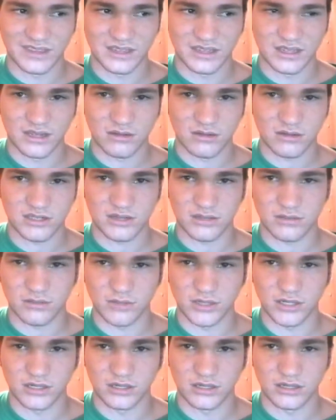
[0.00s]
what's the
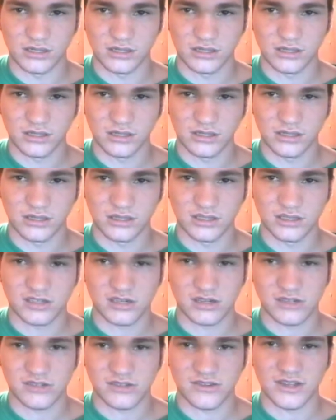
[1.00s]
word?
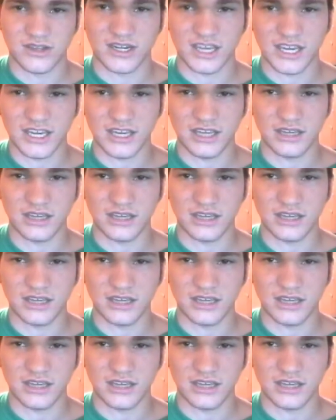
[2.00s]
Starts with an E.